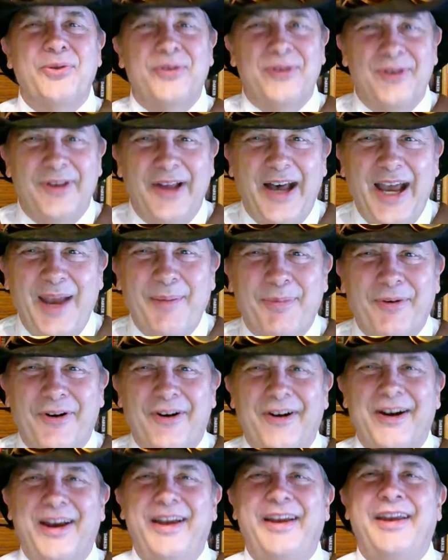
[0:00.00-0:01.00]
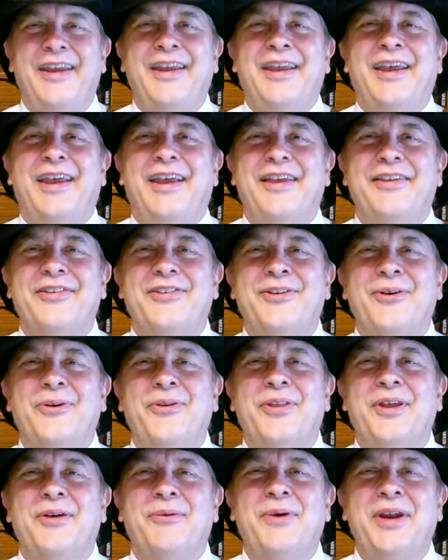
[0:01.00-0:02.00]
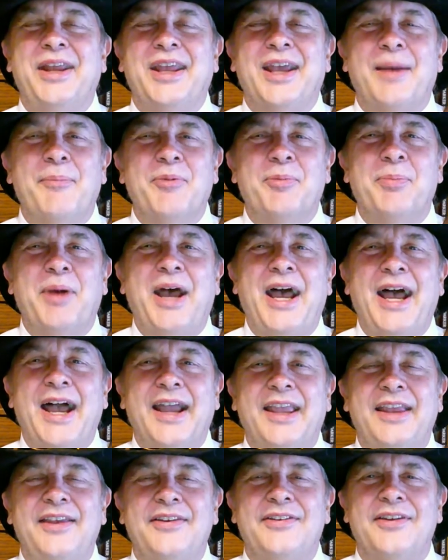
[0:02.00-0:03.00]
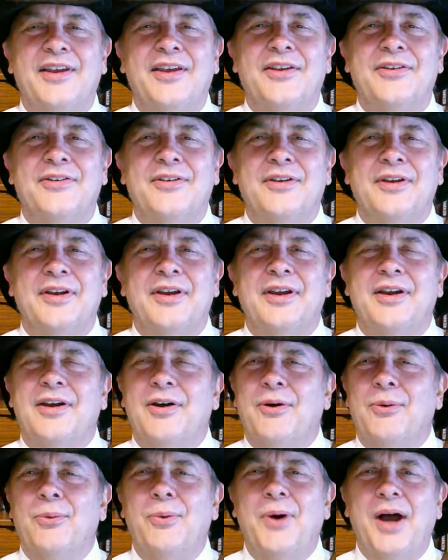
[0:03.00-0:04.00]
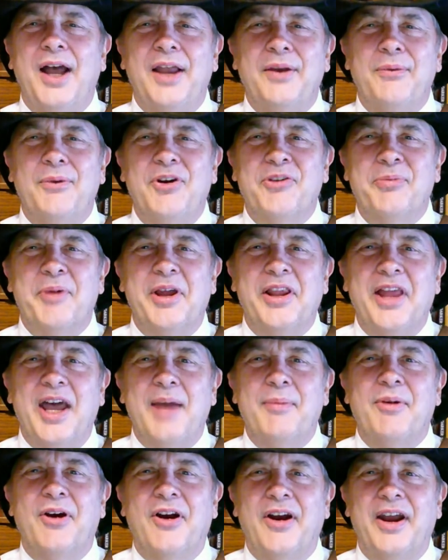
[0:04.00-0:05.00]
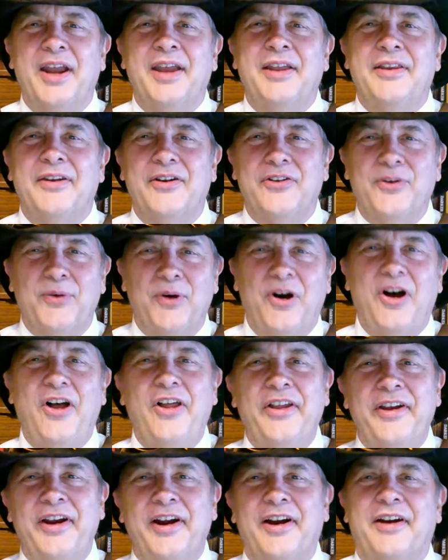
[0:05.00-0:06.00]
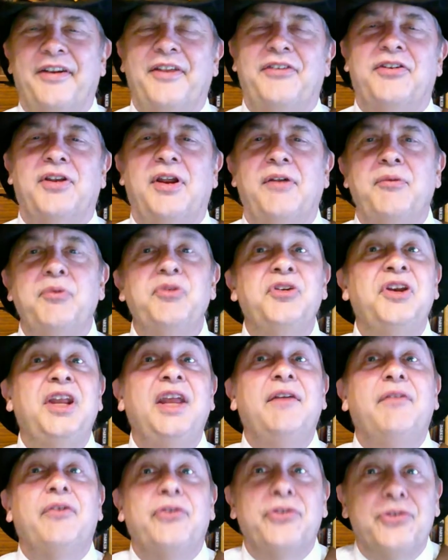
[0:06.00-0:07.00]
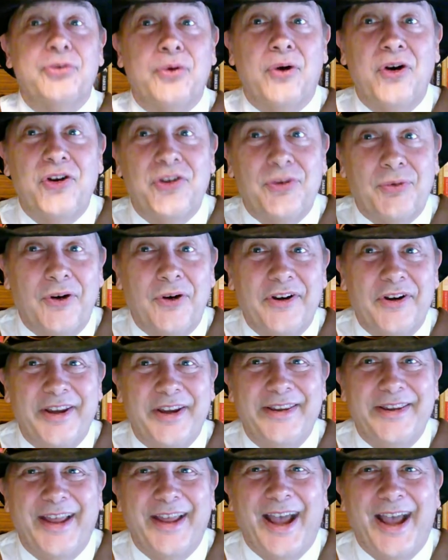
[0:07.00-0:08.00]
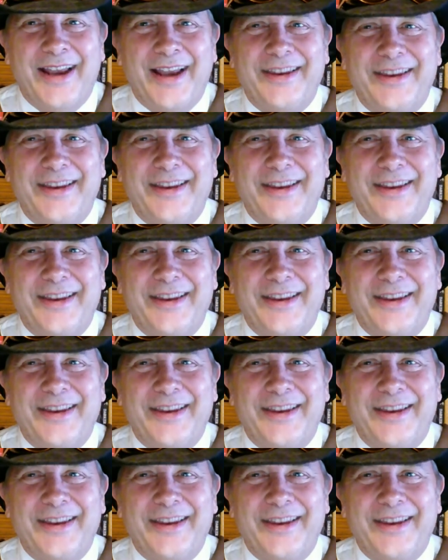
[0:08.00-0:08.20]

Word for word: library so that when he comes back, he says, What? Where's my library? There's a wall here. And I said, It was an evil sorcerer did that.